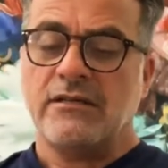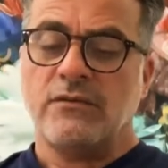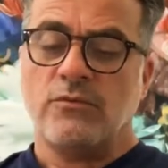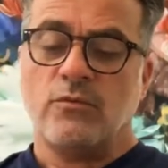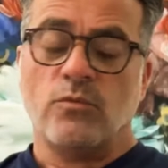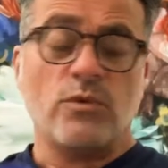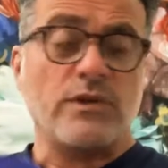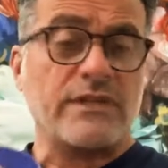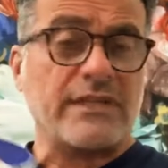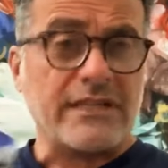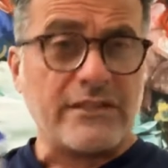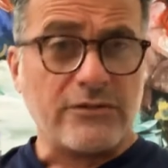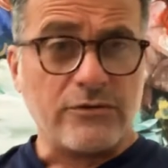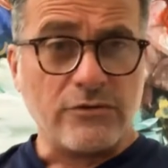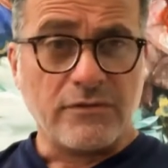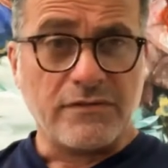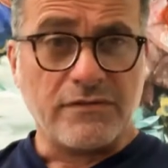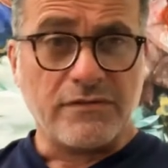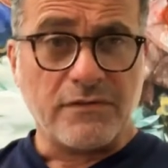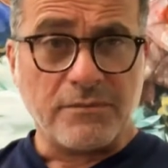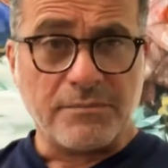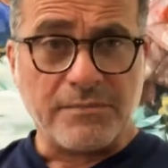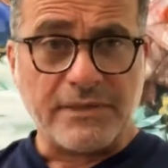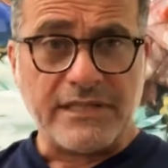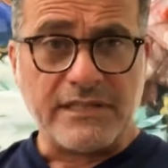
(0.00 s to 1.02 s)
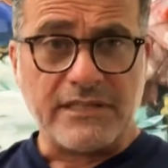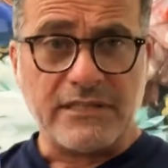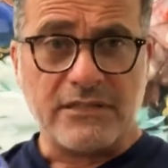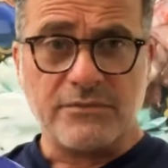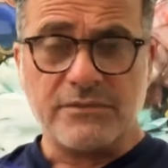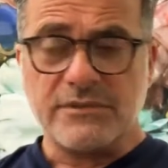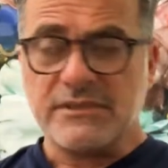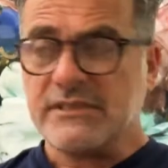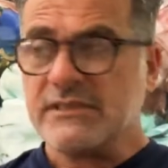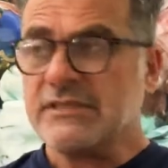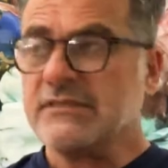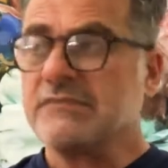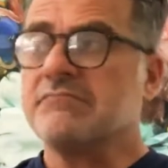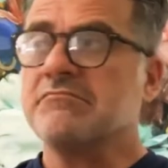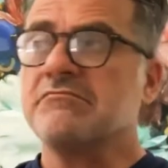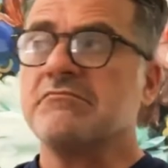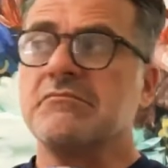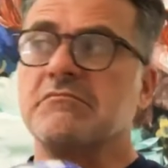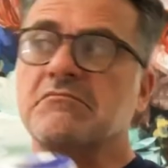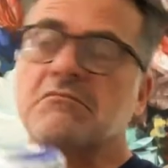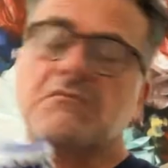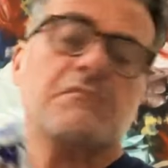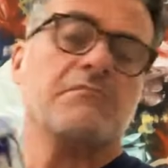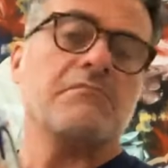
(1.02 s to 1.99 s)
Would I do a full painting with it?
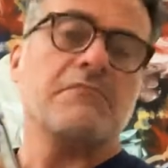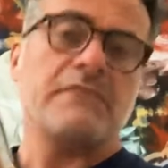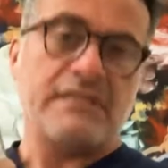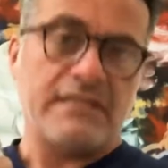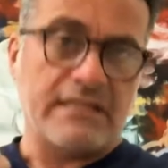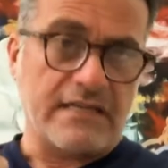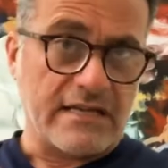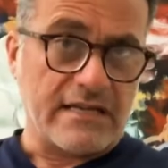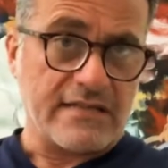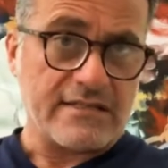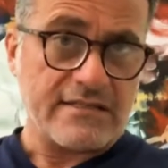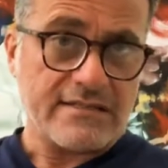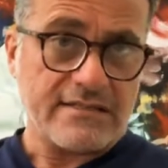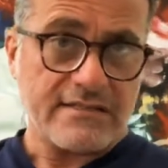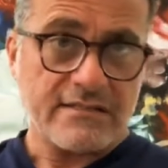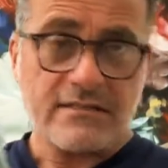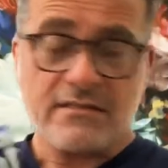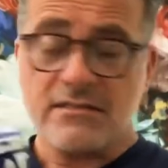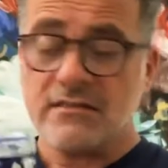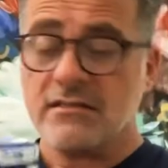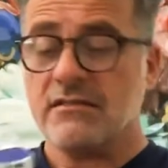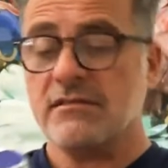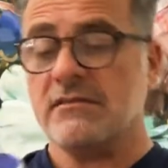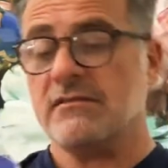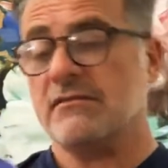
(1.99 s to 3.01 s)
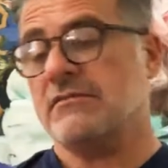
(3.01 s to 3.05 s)
Yes.